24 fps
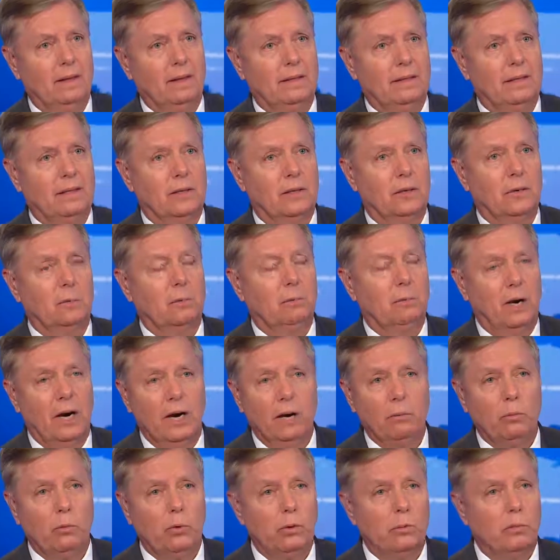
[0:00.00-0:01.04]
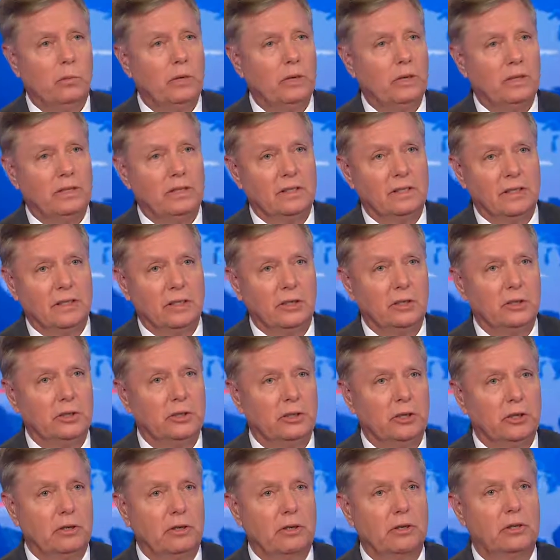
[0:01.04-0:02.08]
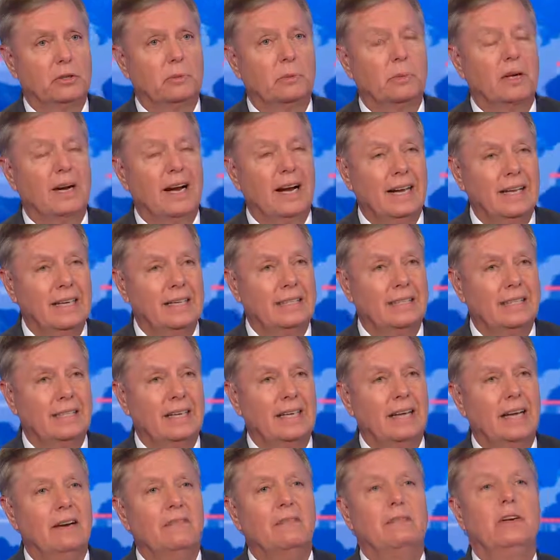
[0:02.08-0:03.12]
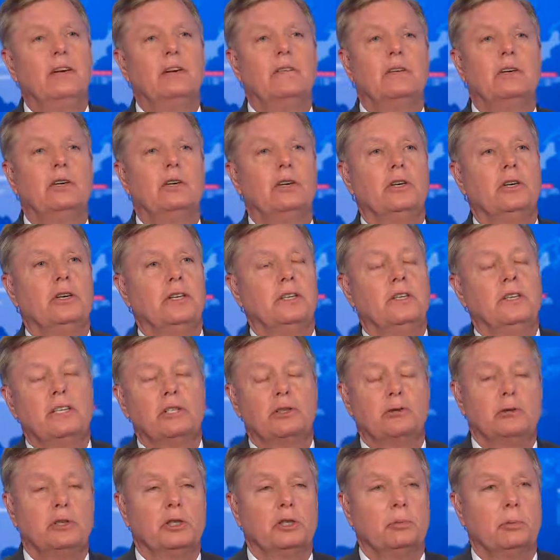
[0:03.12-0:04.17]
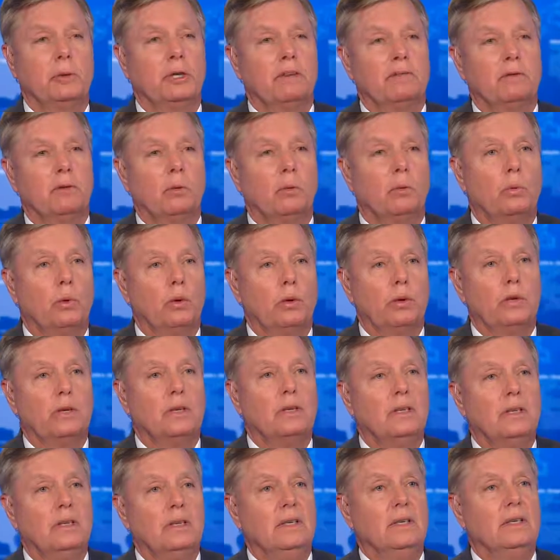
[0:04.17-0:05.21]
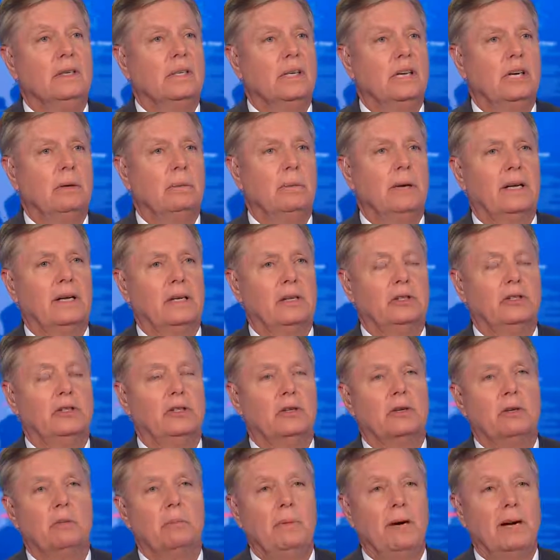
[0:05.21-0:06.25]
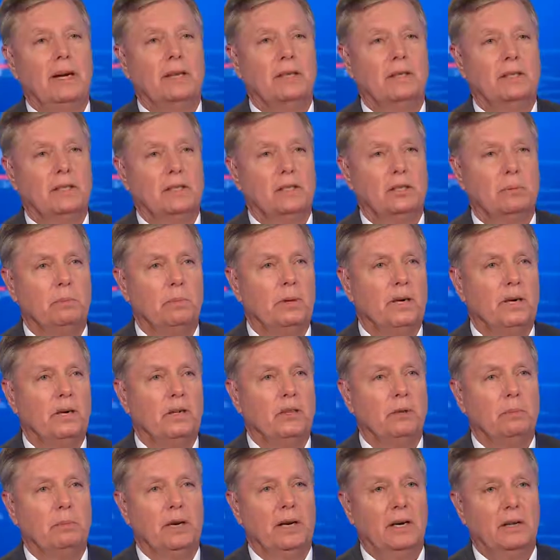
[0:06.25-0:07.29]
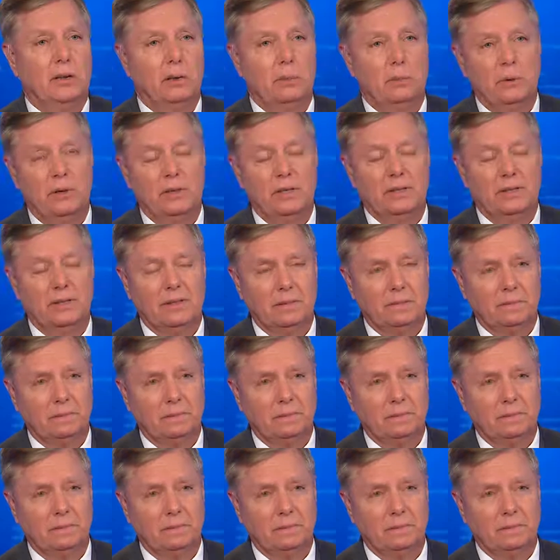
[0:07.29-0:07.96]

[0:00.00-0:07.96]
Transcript: So Bob Woodward is a good journalist, but I can say I've never heard a disrespectful word come out of General Mattis's mouth about the president.